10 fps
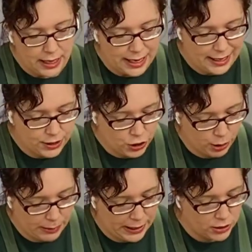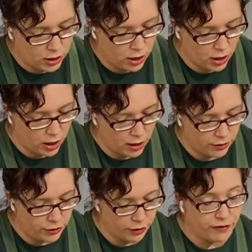Indeterminates are
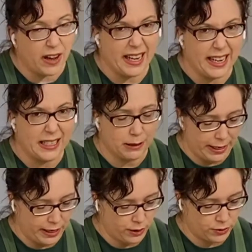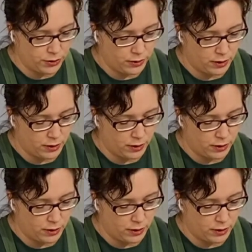your vining tomatoes.